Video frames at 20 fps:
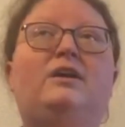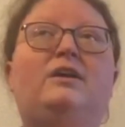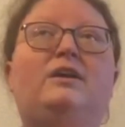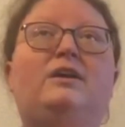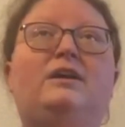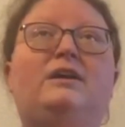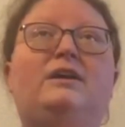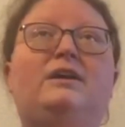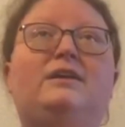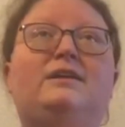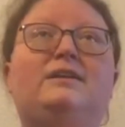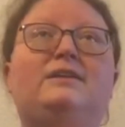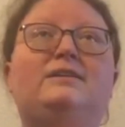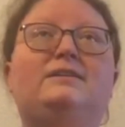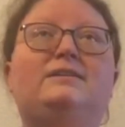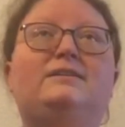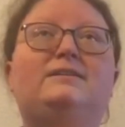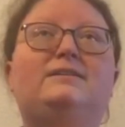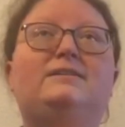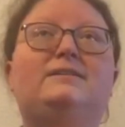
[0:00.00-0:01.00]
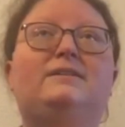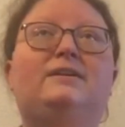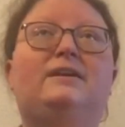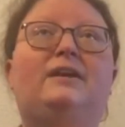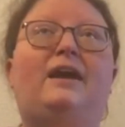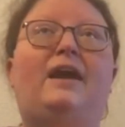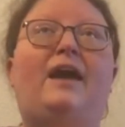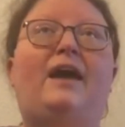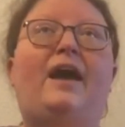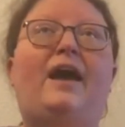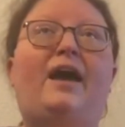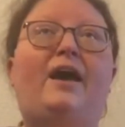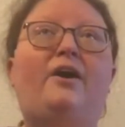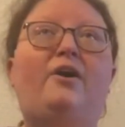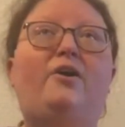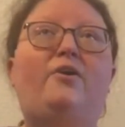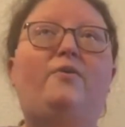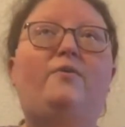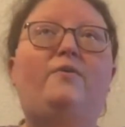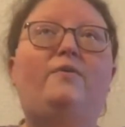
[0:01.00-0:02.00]
is
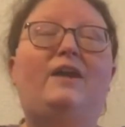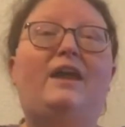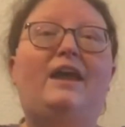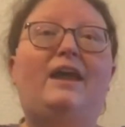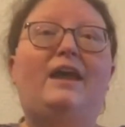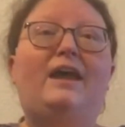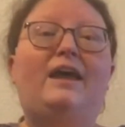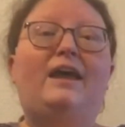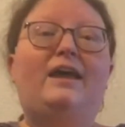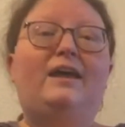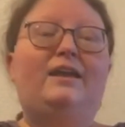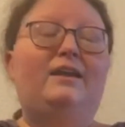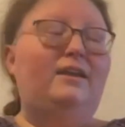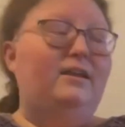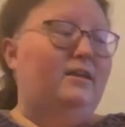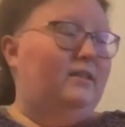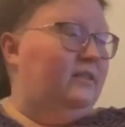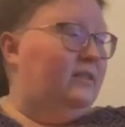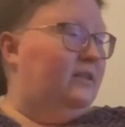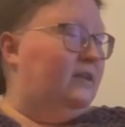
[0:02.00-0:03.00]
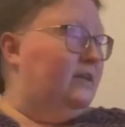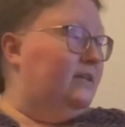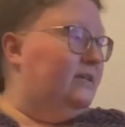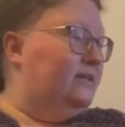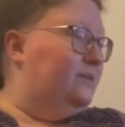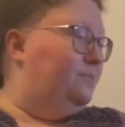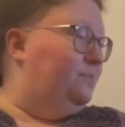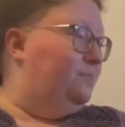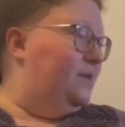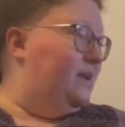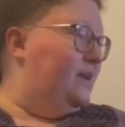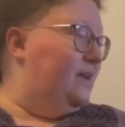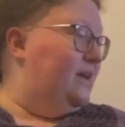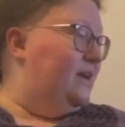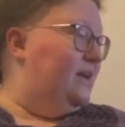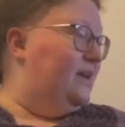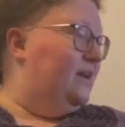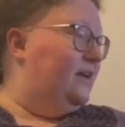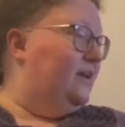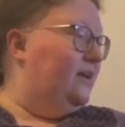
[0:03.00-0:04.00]
how can this
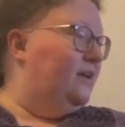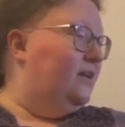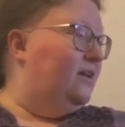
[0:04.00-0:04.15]
be